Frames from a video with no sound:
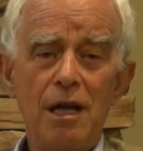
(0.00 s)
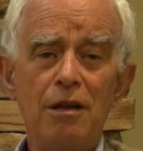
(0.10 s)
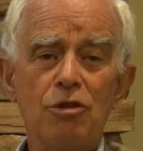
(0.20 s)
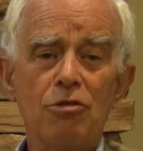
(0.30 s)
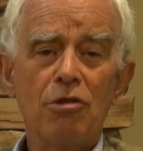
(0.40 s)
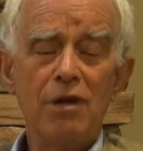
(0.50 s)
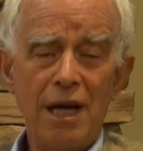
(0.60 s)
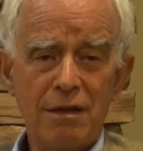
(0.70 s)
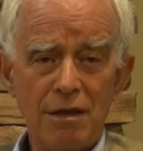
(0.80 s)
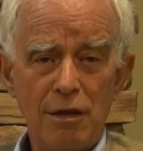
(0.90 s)

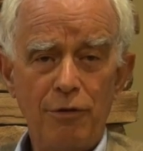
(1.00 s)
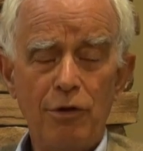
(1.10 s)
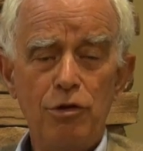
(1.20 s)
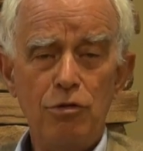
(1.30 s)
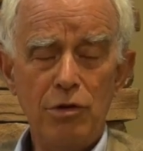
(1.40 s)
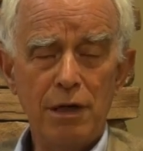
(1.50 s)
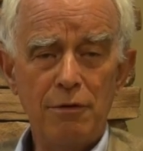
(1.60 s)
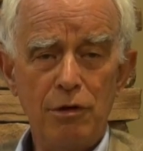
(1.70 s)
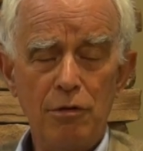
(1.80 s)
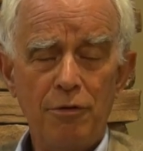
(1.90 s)
interconnected, they feel
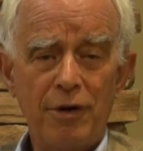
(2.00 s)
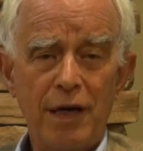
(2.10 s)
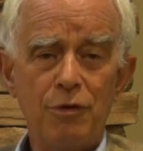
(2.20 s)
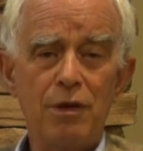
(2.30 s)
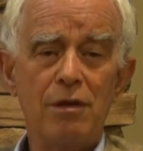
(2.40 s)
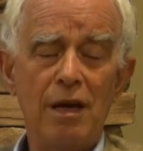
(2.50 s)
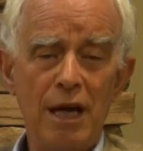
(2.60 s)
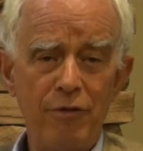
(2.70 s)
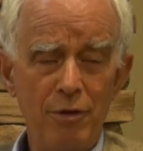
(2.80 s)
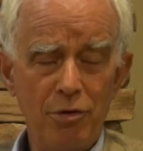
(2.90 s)
unified with
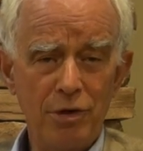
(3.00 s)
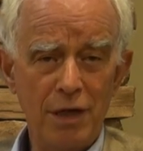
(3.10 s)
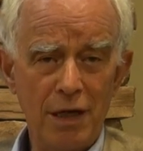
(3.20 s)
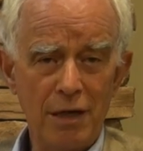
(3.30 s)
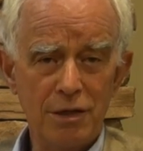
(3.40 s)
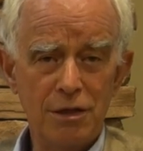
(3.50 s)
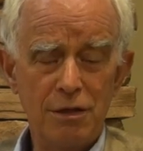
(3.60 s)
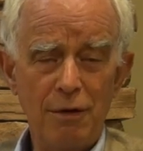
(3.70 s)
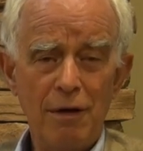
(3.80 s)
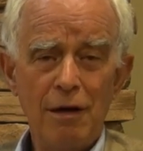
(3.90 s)
everybody
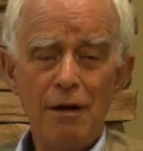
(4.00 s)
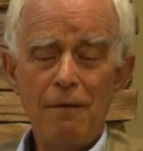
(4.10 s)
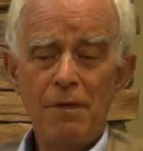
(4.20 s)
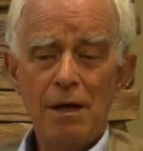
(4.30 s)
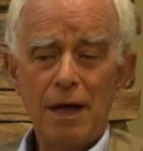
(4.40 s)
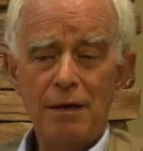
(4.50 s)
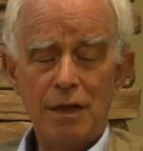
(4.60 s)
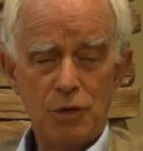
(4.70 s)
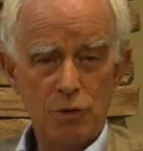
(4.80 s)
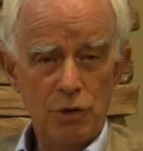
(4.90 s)
else. And
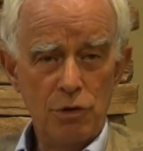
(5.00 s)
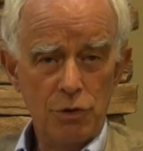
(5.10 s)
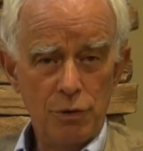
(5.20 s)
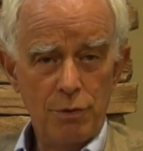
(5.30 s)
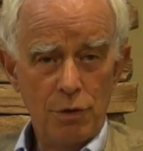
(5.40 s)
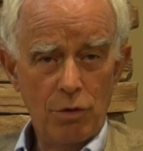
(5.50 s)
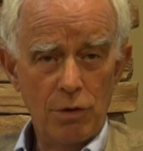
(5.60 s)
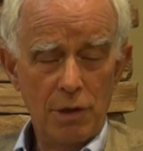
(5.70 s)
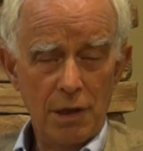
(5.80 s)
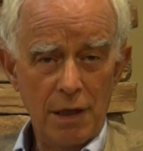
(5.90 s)
that's what also we
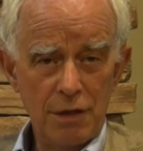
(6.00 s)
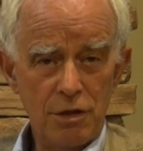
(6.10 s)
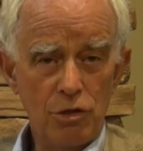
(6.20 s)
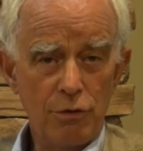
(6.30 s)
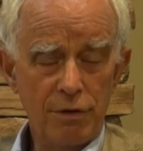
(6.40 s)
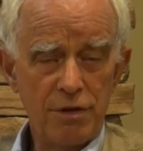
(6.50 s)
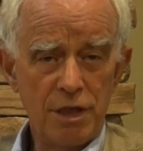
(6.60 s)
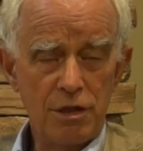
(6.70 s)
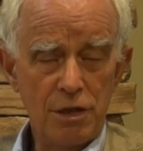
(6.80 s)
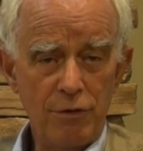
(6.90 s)
call the enhanced intuitive
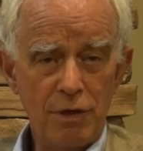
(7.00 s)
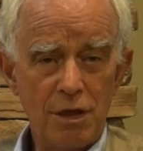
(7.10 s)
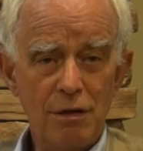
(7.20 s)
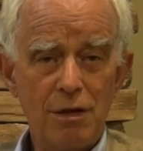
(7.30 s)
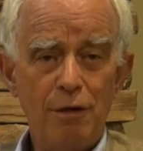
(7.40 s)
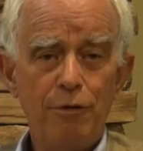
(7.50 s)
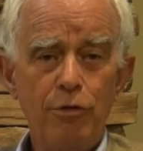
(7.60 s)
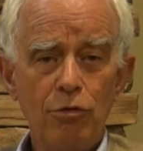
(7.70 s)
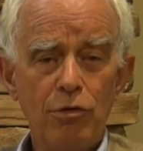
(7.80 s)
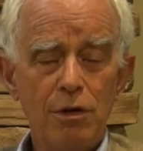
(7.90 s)
sensitivity. They
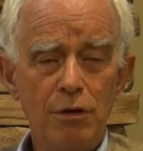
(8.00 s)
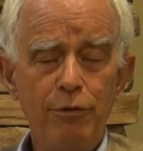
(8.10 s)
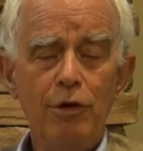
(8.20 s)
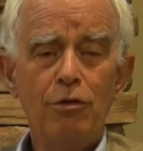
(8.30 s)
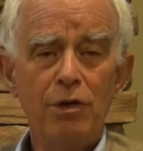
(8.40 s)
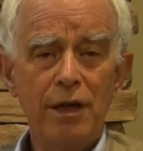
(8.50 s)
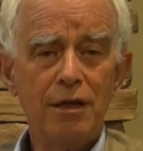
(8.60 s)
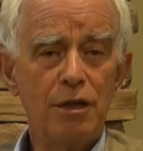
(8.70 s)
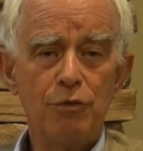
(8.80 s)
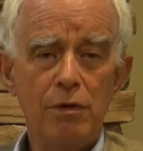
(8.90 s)
feel
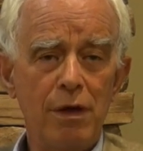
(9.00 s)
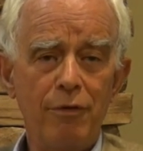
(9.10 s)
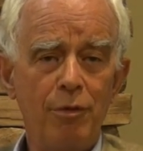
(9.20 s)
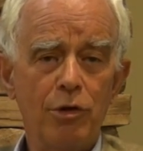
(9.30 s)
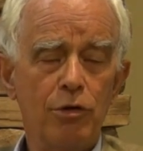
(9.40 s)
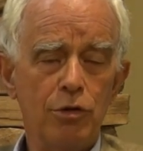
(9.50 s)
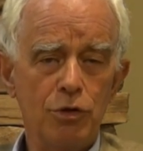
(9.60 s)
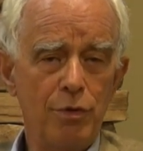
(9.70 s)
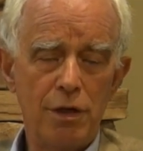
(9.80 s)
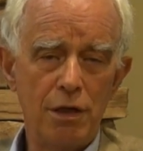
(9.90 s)
connected with everybody,
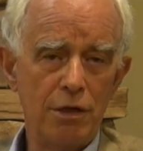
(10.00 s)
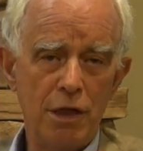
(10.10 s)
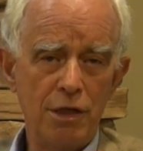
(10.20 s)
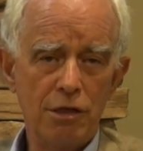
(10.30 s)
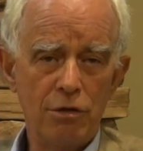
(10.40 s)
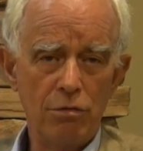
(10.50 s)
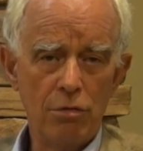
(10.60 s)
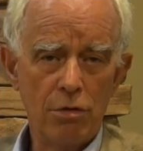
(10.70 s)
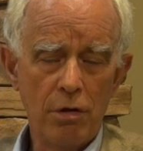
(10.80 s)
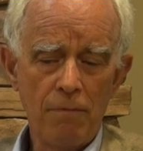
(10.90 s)
also with the endangered
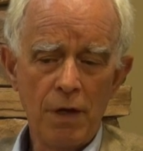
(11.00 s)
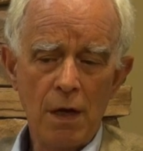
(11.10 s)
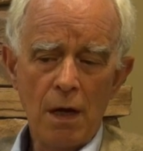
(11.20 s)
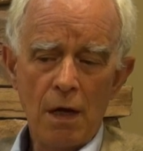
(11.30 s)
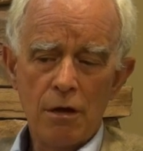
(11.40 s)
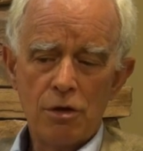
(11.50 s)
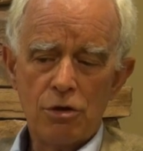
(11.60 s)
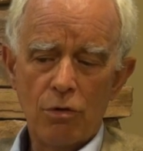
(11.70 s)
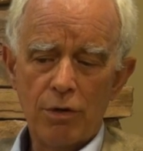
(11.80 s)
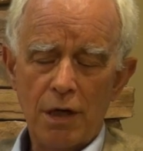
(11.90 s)
world. Mm-hmm.
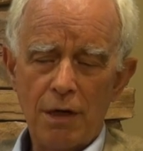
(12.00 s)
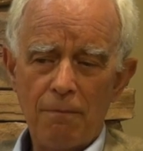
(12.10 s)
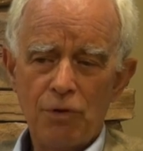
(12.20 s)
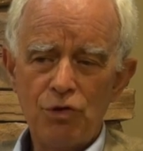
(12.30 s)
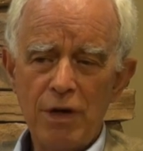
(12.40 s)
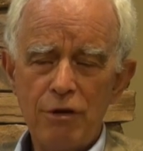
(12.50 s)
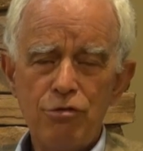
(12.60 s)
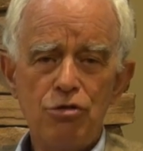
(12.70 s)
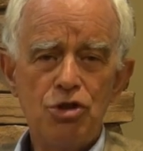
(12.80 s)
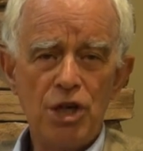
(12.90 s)
So they try
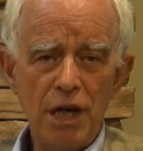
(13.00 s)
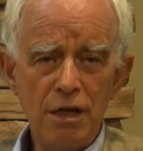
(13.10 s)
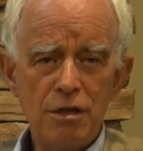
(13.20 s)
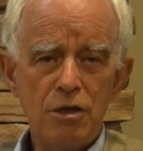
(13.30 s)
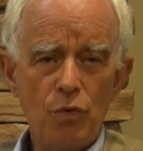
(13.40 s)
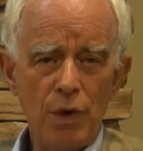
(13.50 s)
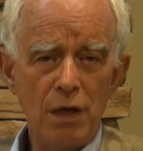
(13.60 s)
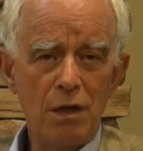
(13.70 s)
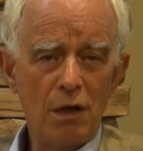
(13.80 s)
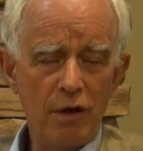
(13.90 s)
to change the
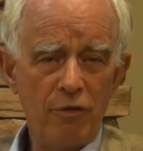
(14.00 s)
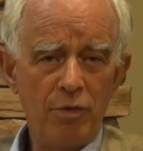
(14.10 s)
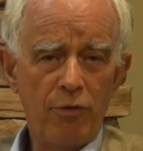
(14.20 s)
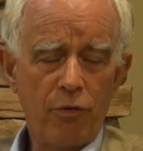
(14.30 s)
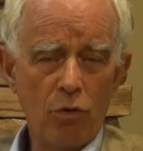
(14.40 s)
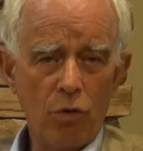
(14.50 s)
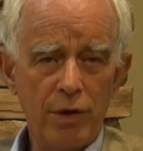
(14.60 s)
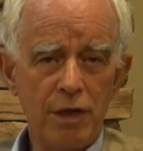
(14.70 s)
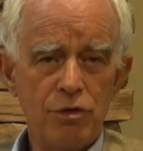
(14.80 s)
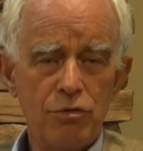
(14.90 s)
way they lived before.
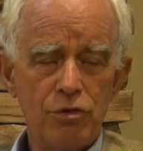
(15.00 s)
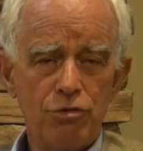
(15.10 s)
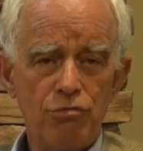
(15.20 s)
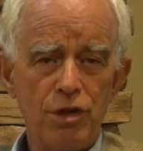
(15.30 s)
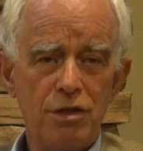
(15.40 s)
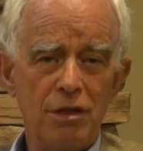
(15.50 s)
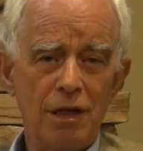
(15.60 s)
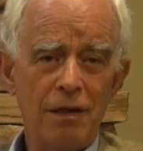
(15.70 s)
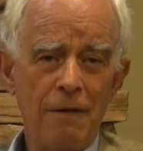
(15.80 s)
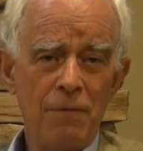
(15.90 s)
And that's also the reason
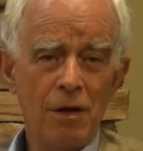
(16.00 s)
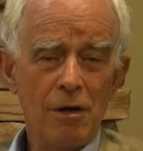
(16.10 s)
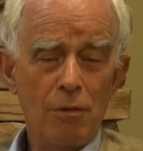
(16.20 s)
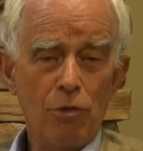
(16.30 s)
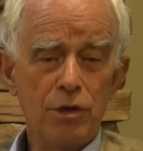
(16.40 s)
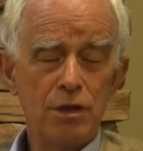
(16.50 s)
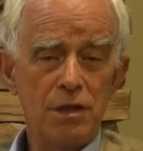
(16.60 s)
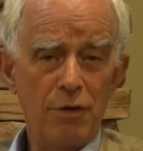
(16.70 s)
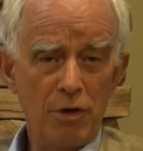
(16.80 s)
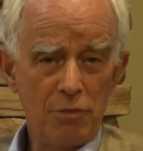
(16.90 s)
that more than
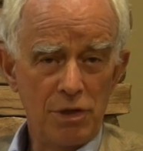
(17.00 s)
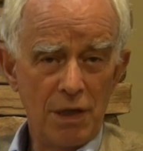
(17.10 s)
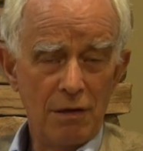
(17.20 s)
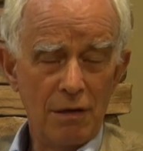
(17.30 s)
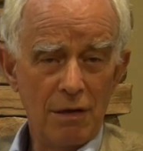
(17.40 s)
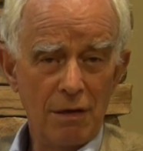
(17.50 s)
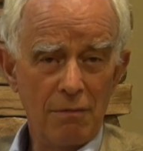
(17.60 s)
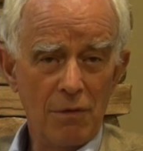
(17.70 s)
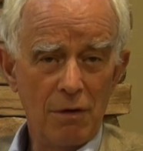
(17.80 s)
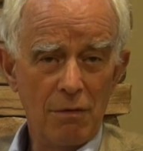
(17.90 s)
70%
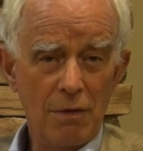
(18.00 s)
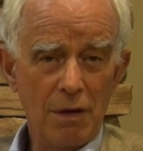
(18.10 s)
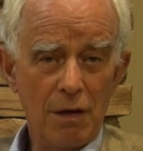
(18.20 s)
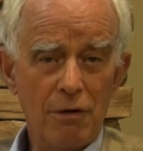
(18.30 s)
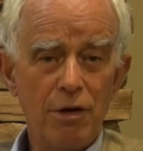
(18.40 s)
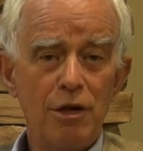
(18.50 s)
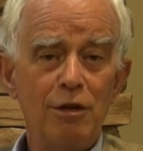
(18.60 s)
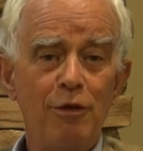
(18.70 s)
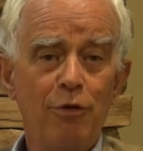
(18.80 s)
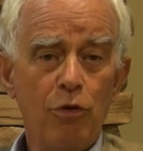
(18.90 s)
are in a
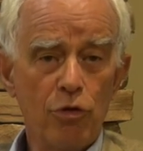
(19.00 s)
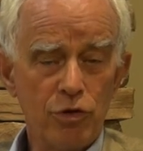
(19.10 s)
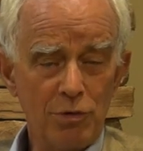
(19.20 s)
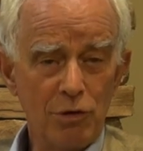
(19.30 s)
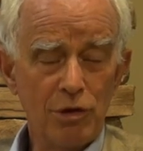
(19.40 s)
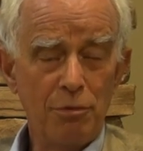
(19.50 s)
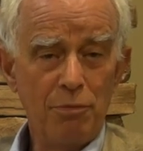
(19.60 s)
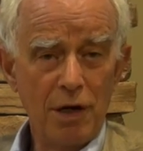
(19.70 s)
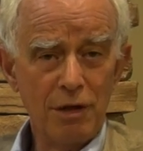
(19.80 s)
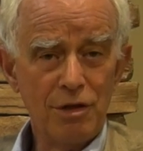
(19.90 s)
divorce, because the
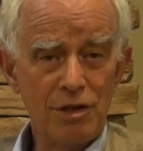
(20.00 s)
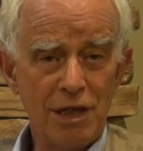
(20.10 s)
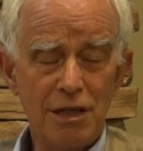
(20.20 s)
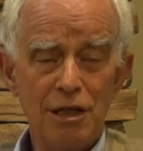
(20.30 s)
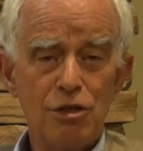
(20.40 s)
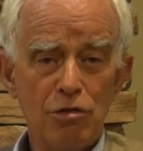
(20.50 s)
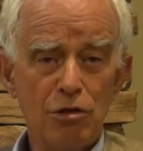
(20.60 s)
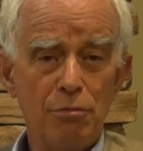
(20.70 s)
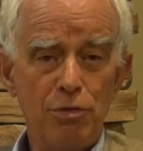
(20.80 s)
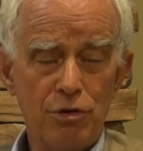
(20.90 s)
partner said it's
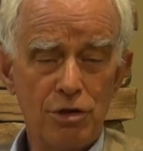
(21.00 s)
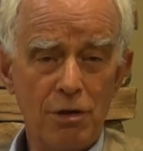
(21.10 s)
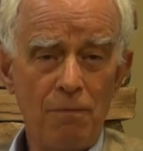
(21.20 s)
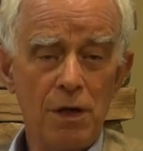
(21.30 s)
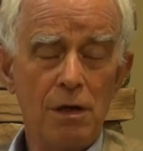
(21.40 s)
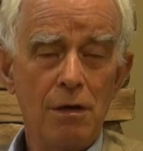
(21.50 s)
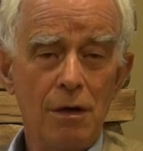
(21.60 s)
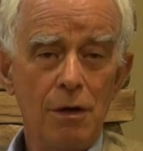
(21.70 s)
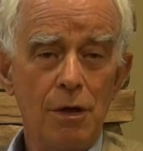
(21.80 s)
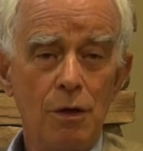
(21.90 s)
not the person
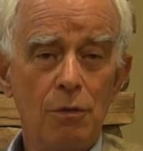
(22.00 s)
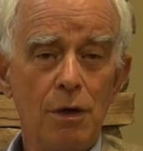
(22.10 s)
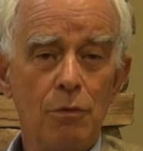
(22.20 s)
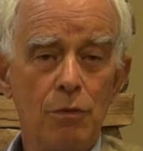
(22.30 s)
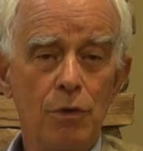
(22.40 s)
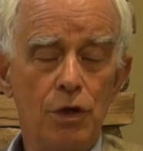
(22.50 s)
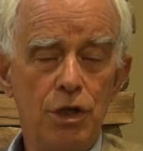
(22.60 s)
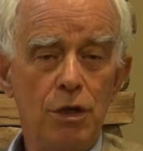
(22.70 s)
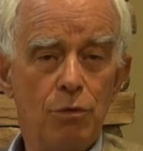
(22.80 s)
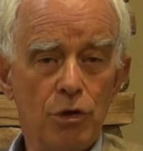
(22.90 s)

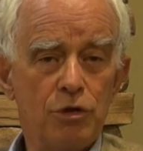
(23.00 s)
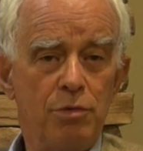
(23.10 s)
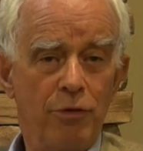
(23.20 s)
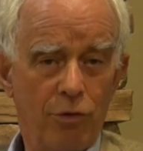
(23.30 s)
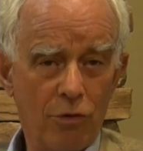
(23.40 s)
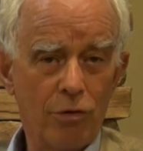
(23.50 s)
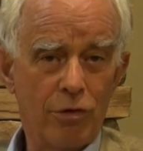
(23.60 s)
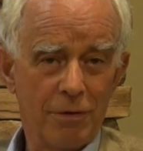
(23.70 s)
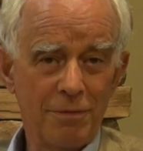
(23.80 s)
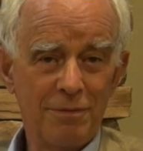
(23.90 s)
she was before.
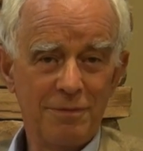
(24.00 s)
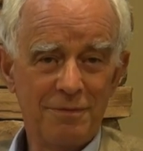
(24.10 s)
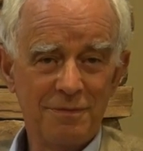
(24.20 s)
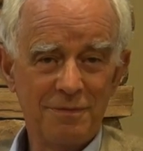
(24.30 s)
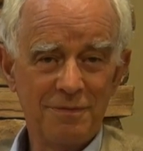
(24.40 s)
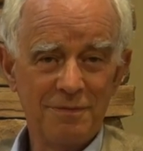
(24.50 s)
Mm-hmm.